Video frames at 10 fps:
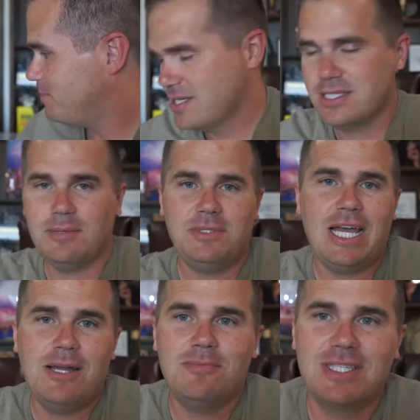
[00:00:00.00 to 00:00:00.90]

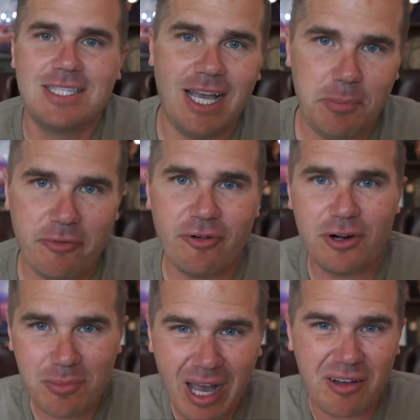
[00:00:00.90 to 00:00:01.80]
Sometimes I prefer
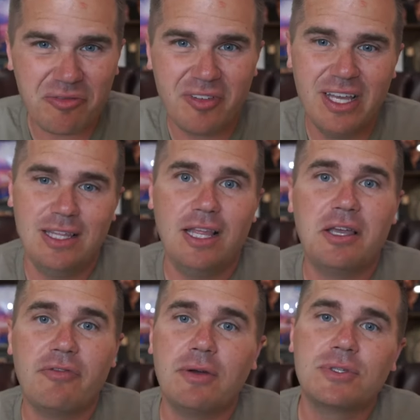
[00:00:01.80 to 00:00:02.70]
to muff, like
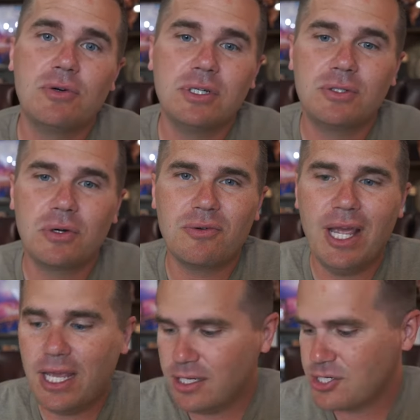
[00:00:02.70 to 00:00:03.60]
if I was going to a
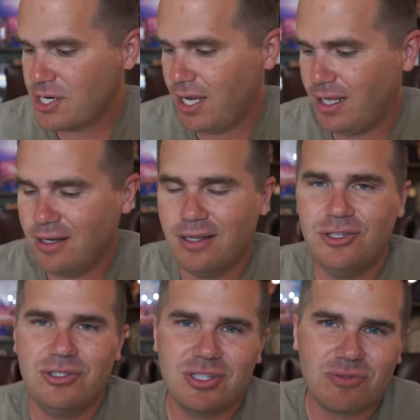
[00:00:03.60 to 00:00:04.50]
range and
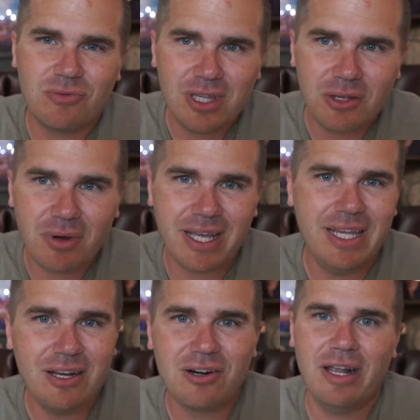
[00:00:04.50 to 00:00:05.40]
you just really want to
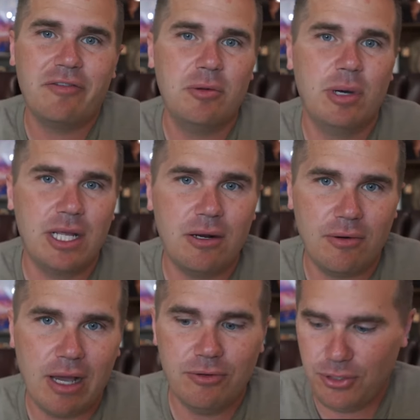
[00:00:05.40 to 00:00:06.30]
hear everybody
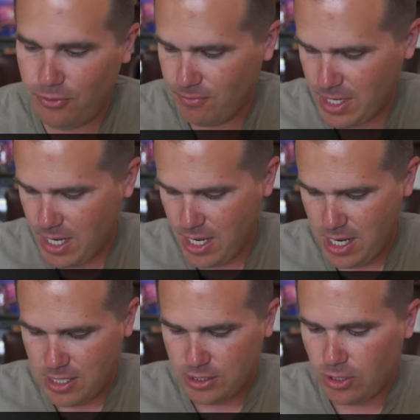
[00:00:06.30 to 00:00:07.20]
around you.
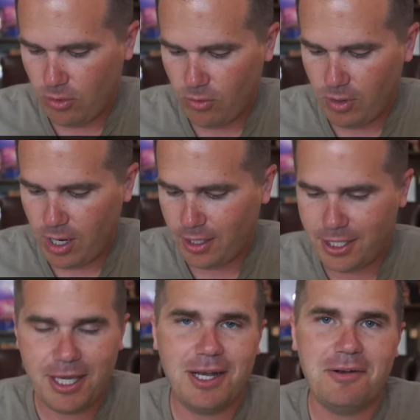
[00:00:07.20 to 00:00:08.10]
So
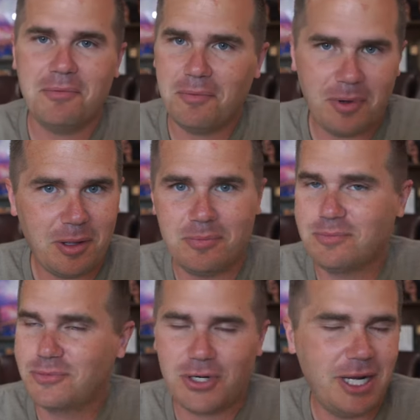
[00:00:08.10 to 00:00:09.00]
again, I'll
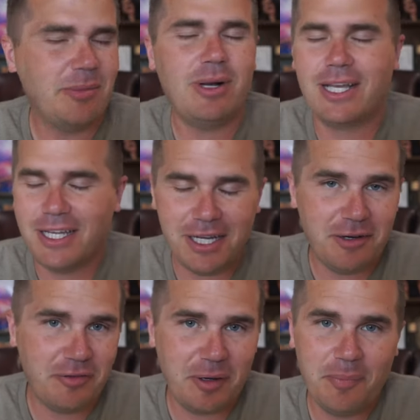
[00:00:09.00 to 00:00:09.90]
try a bucket
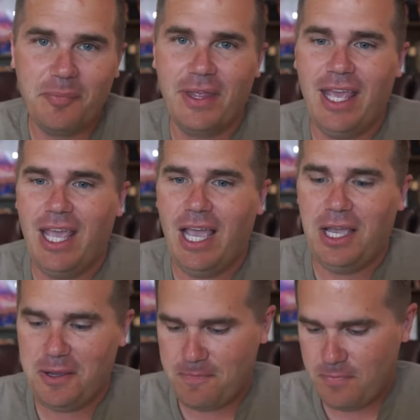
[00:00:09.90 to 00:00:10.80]
of
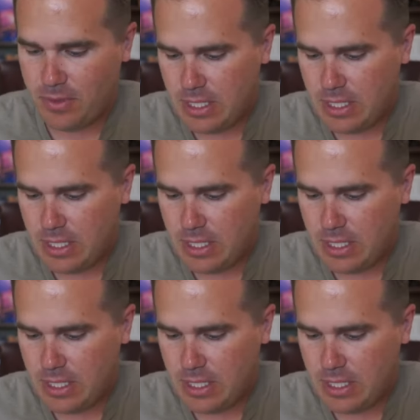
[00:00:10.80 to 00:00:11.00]
them.